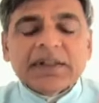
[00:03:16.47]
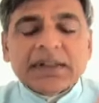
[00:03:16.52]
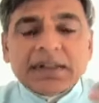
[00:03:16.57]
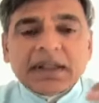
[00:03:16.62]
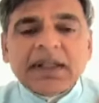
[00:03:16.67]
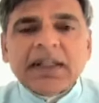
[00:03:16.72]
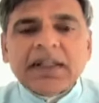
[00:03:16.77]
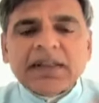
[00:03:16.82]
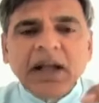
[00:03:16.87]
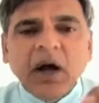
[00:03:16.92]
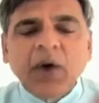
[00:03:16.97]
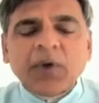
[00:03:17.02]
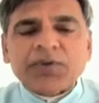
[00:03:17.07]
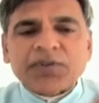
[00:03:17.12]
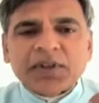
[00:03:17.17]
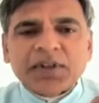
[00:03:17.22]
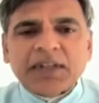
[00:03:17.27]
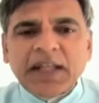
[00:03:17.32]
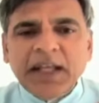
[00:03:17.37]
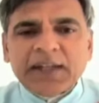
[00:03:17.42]

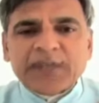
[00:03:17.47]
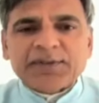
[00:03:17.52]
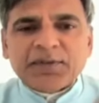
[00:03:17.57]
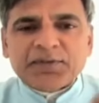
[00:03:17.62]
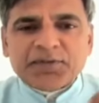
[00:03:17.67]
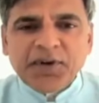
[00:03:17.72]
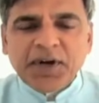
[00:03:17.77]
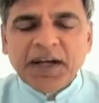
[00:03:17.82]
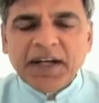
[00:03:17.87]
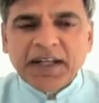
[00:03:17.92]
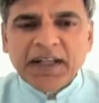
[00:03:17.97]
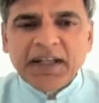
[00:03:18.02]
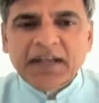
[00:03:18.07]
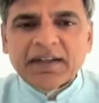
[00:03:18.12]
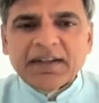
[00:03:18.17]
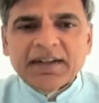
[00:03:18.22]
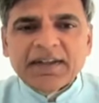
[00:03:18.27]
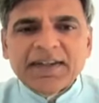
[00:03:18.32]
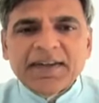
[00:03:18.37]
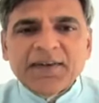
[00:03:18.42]
3,000 days of trading,
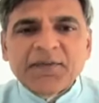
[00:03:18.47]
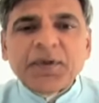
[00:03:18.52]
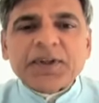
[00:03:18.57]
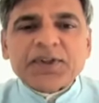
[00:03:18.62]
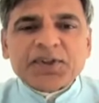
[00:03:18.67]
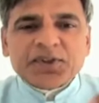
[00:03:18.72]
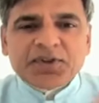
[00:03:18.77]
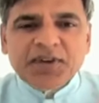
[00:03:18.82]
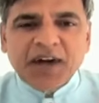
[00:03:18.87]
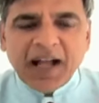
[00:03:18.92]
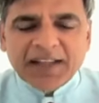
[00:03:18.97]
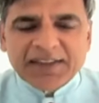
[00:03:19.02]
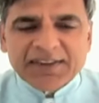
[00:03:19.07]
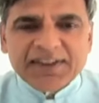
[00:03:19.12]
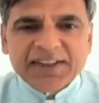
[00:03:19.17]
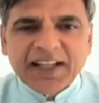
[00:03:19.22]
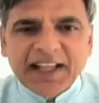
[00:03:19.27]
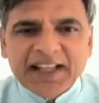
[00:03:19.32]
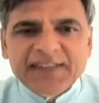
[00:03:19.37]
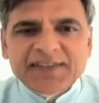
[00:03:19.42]
which
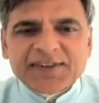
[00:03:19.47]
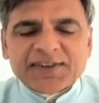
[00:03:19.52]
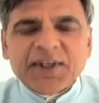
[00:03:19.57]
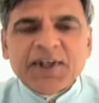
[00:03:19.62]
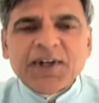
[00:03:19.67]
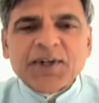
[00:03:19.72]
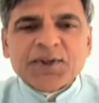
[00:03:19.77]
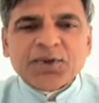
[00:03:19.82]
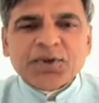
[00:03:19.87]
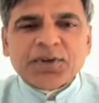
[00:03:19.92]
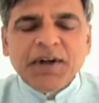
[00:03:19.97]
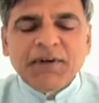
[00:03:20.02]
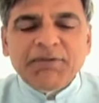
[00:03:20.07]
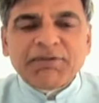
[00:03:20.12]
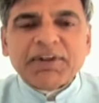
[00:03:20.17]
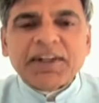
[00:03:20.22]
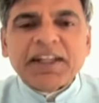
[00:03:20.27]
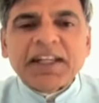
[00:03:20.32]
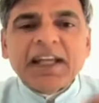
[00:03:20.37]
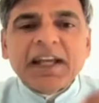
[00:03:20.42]
translates to
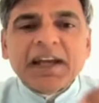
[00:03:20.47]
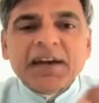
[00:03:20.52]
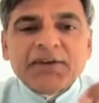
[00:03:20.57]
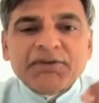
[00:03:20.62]
roughly